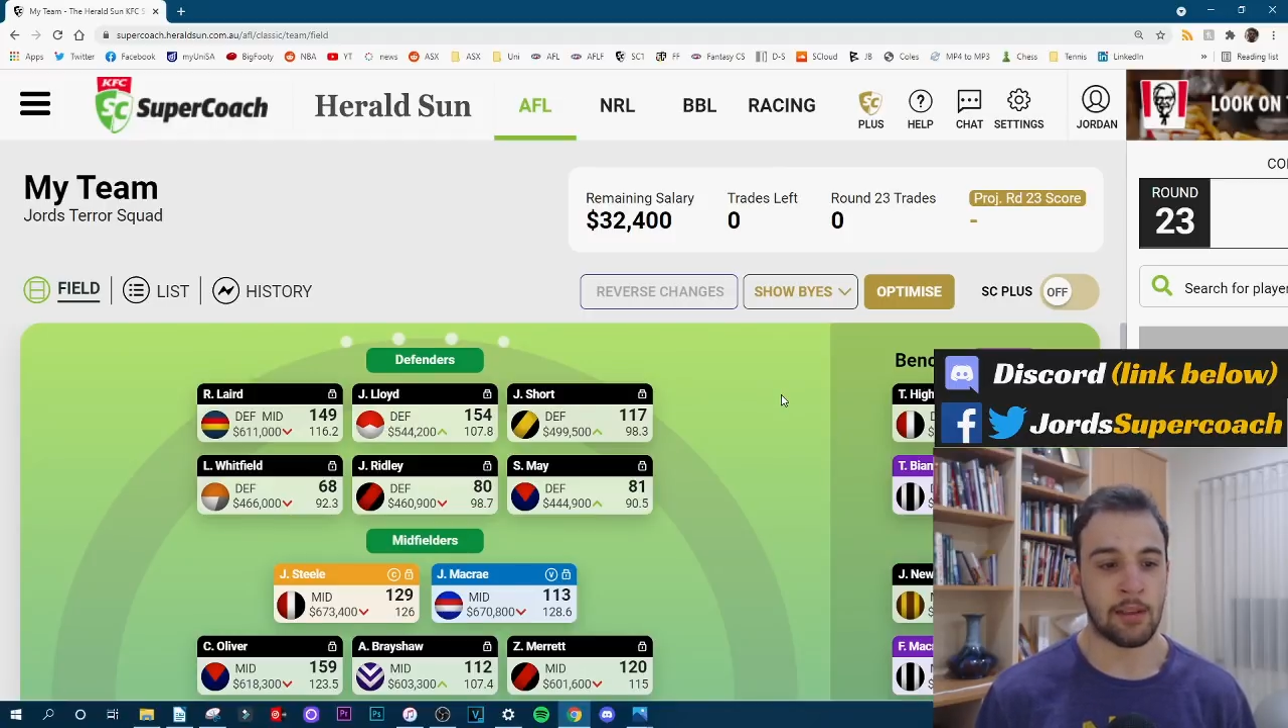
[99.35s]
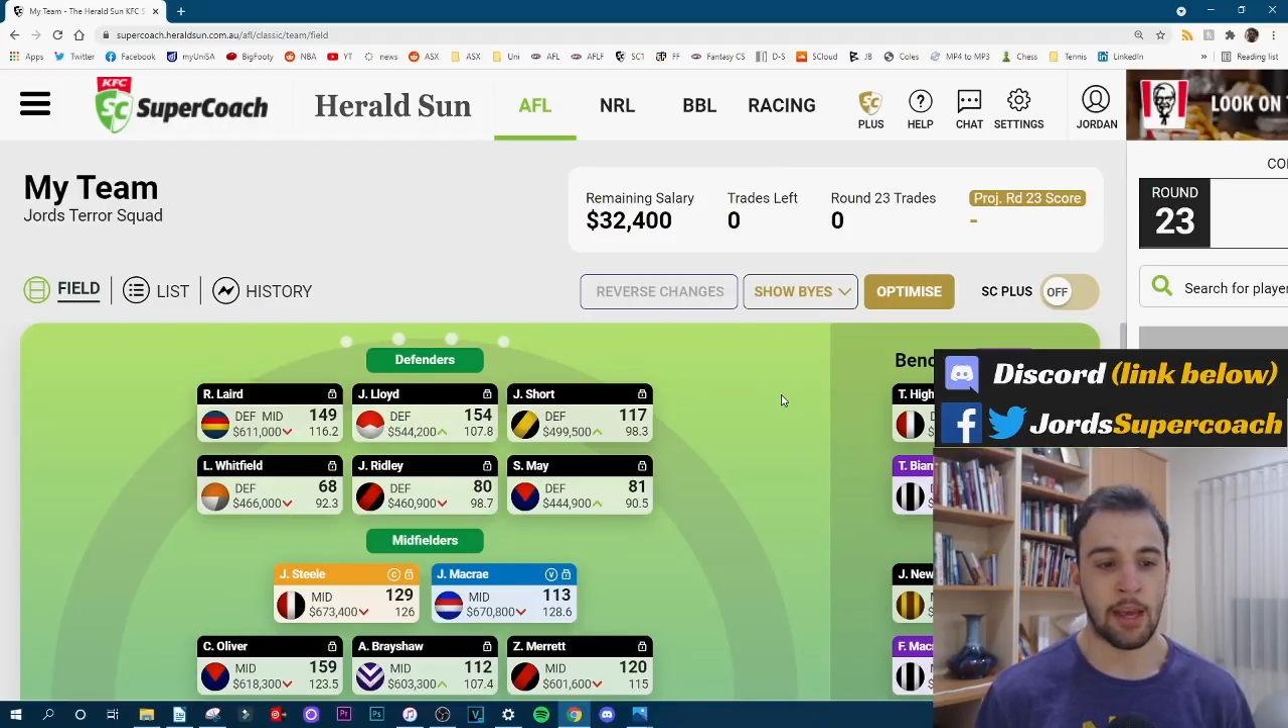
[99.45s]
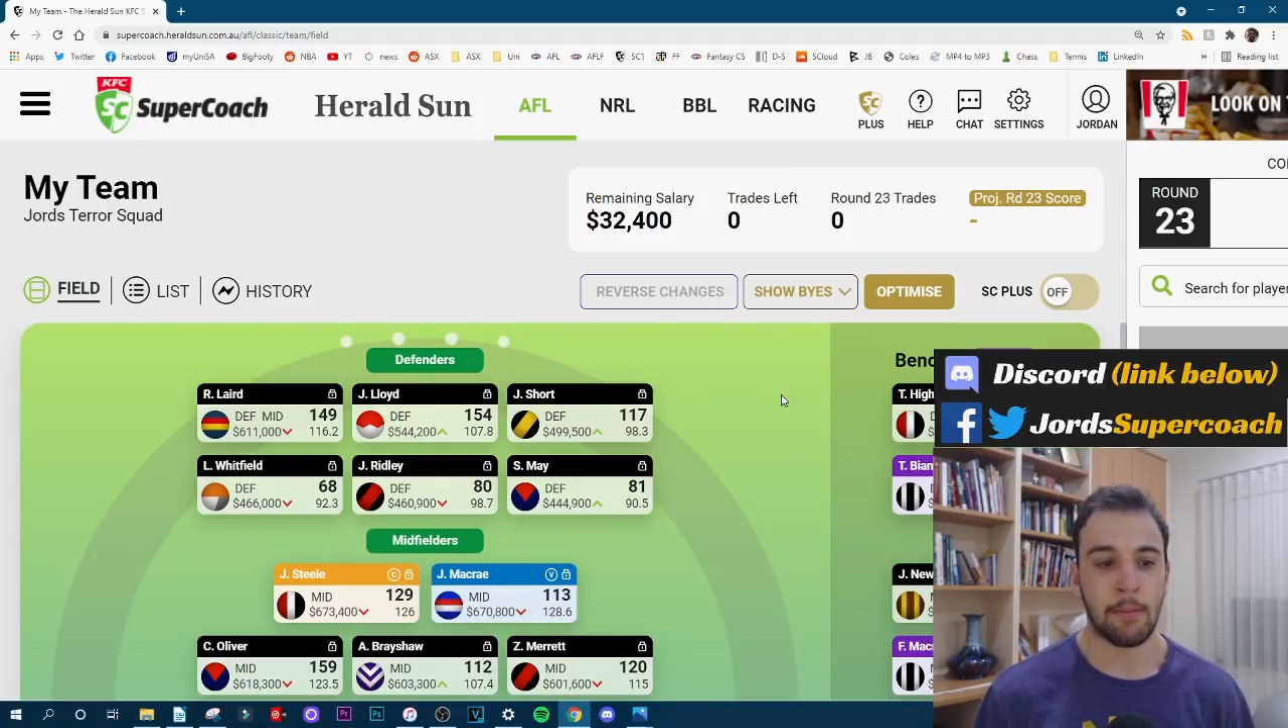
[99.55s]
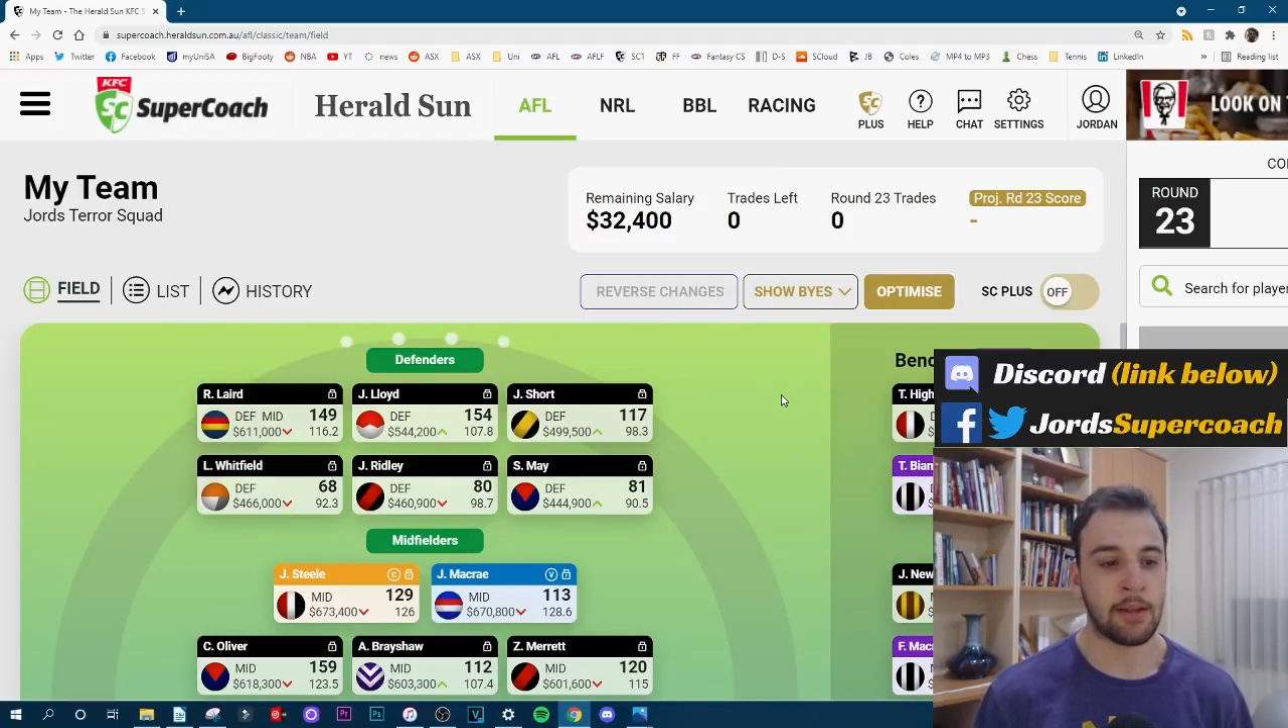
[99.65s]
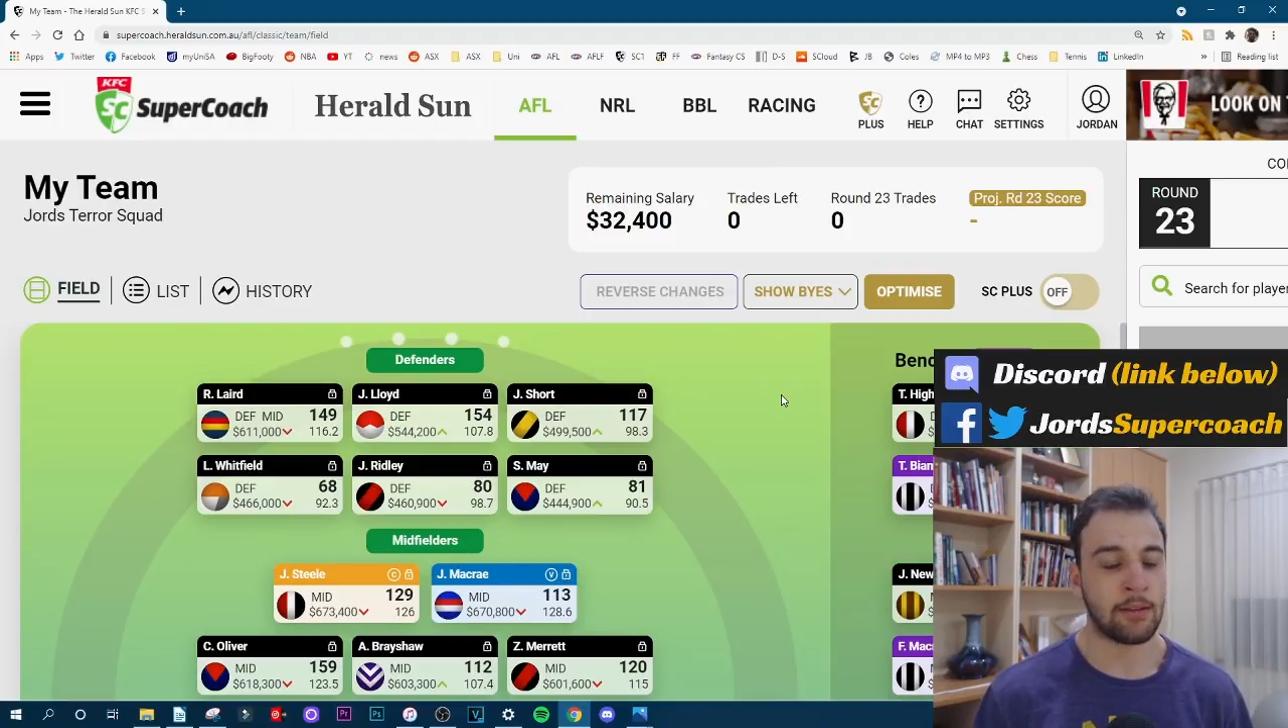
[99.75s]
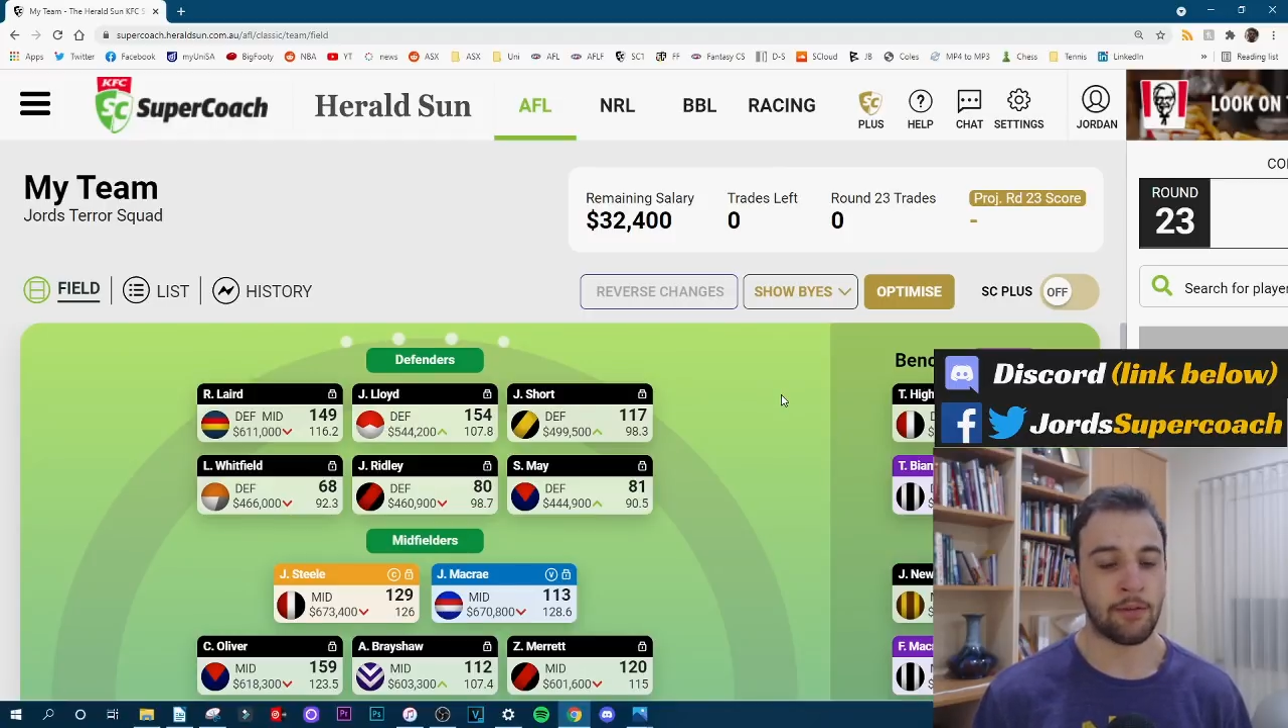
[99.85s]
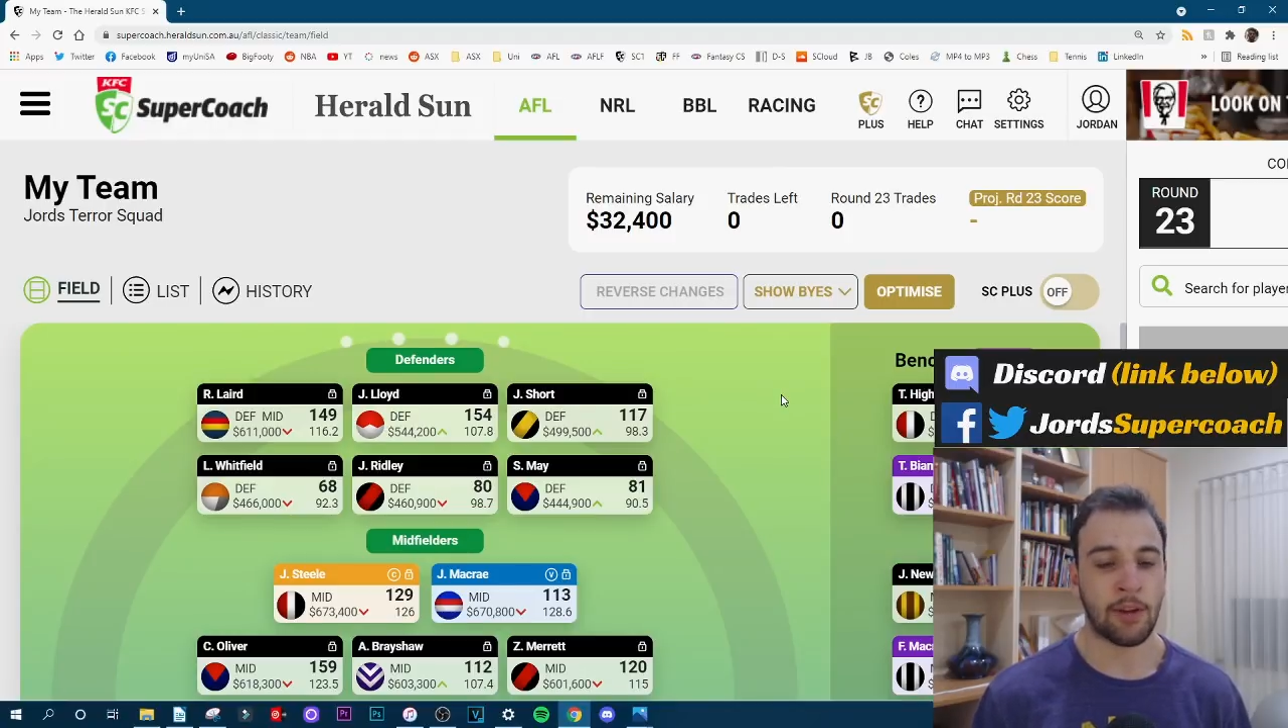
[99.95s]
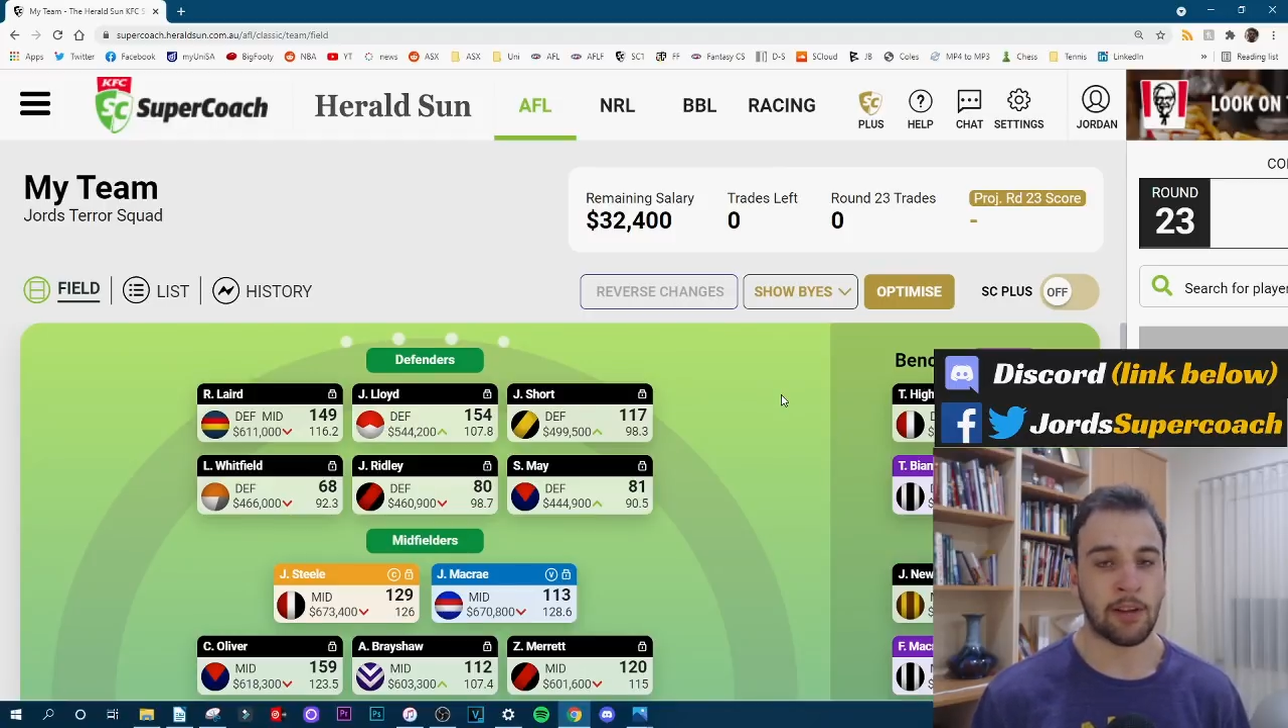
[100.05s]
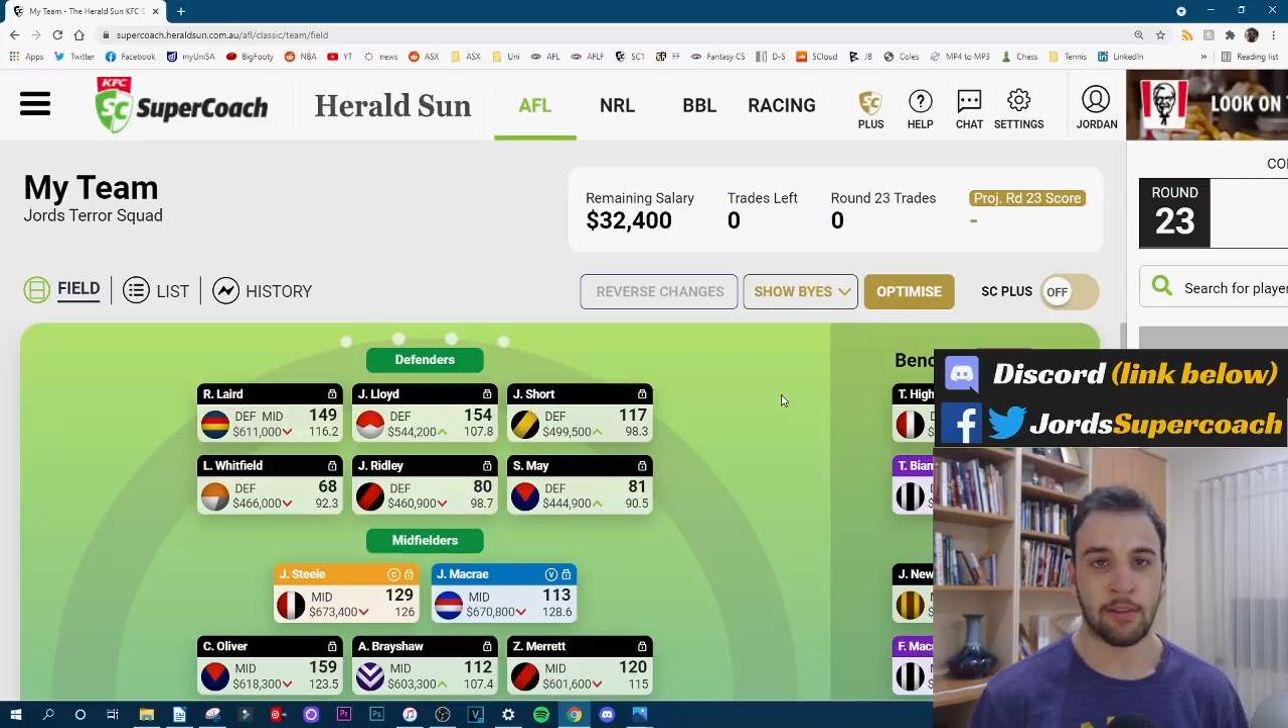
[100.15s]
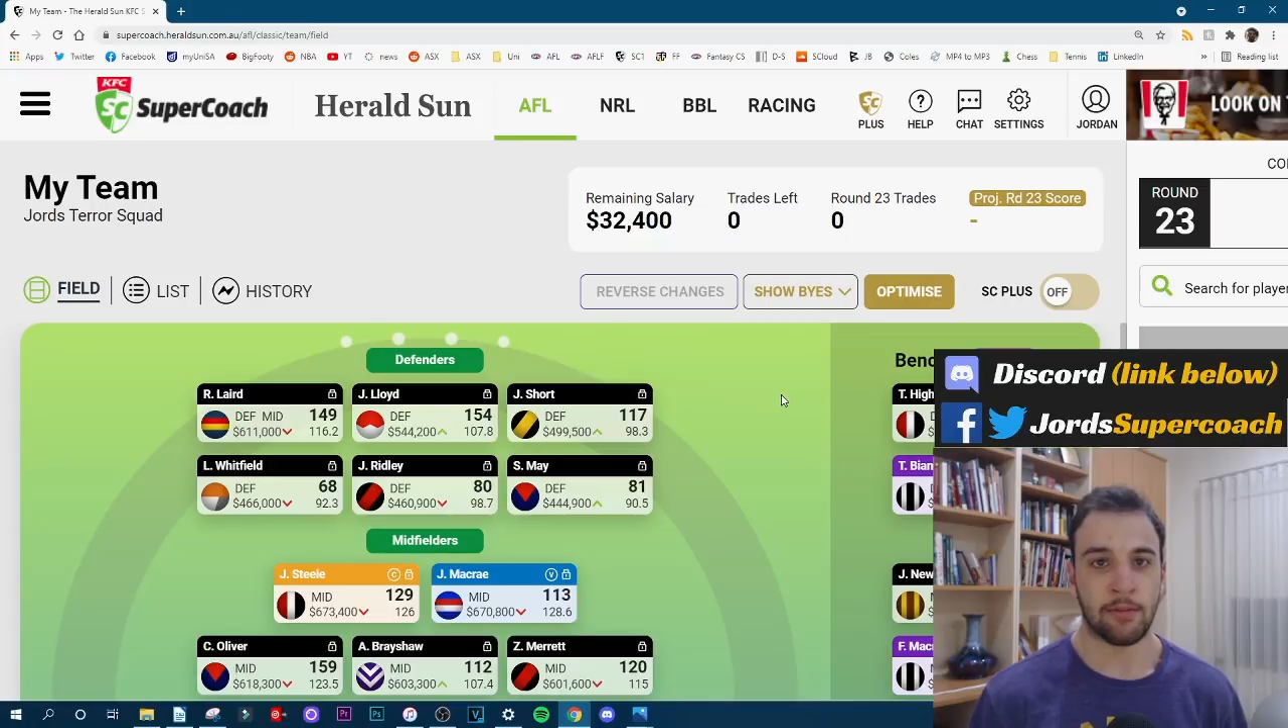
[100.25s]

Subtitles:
How many defenders